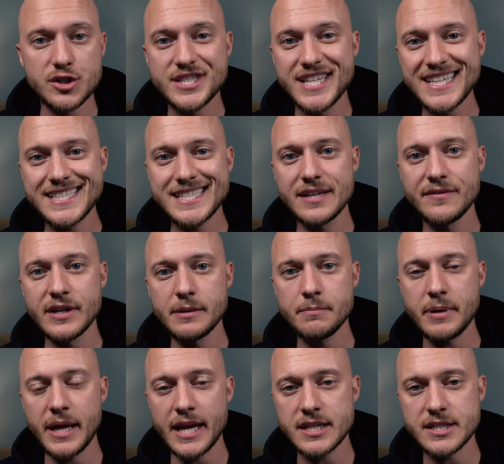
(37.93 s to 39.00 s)
since dividend
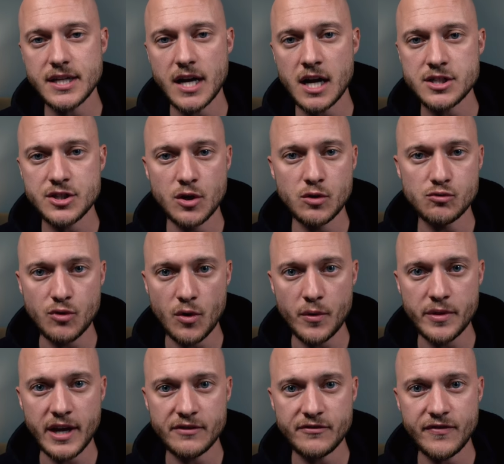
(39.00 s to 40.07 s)
paying stocks don't grow
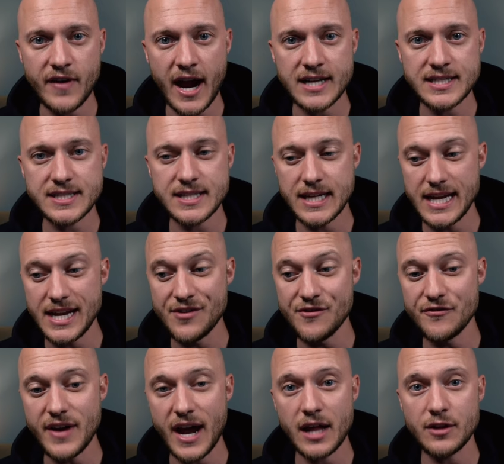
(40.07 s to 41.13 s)
that fast in
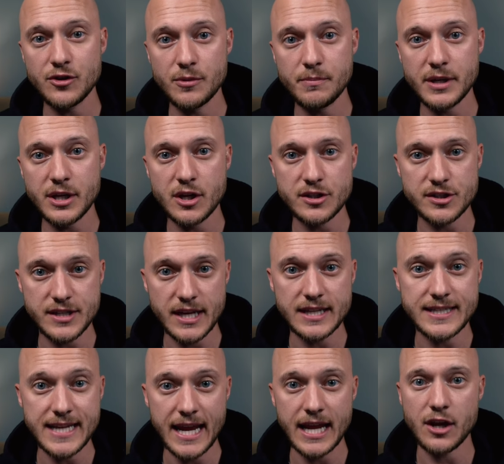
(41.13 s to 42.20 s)
value because they
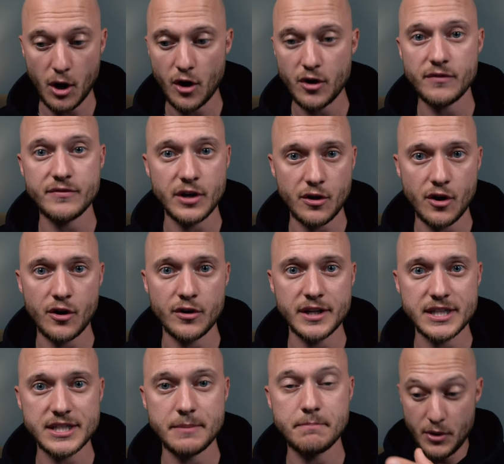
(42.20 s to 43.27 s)
take part of their
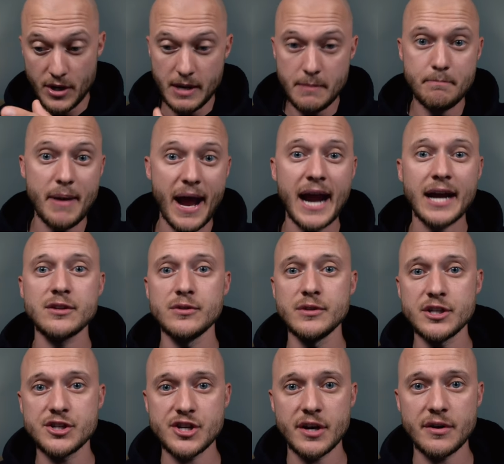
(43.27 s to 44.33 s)
earnings and bring it back to
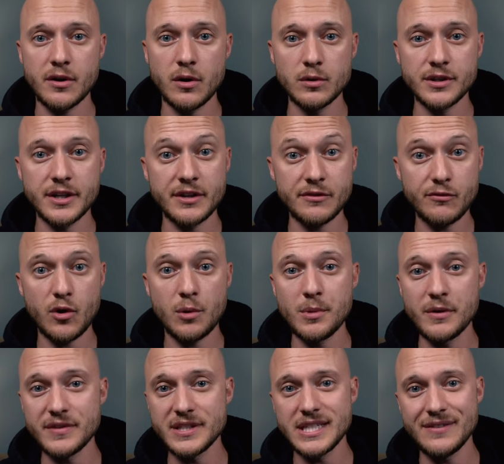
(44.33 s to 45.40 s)
the shareholder in form
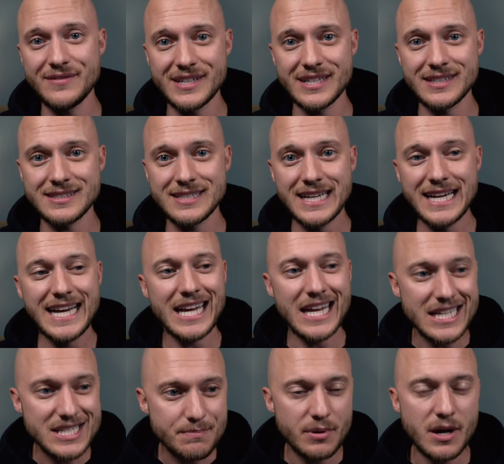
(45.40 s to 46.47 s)
of a dividend,
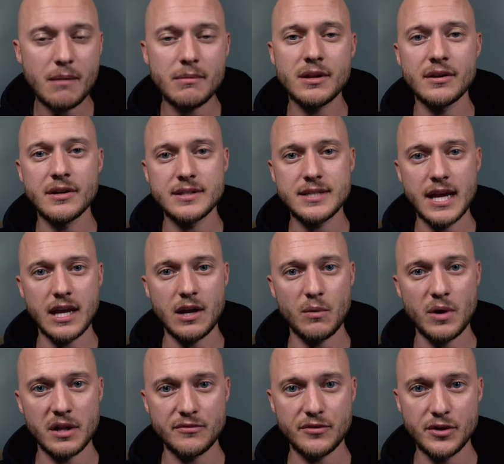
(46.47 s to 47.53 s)
it's probably gonna take a
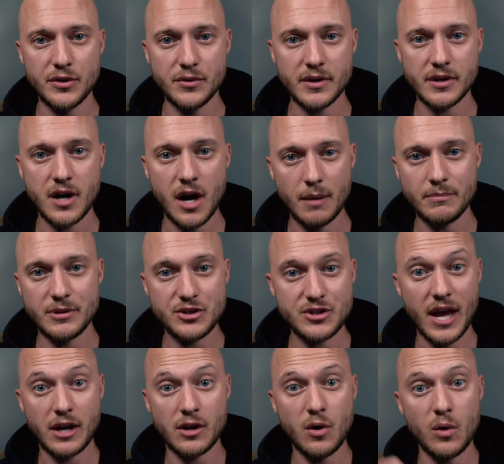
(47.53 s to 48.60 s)
while for you to accomplish
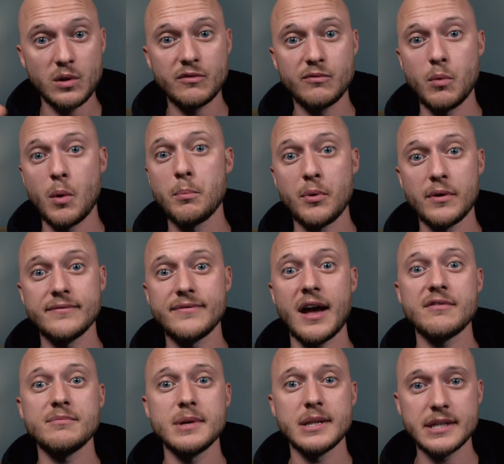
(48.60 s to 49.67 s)
that goal of
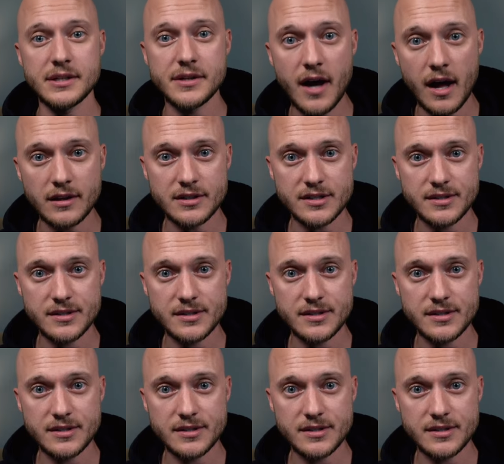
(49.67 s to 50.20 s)
$1.5 million.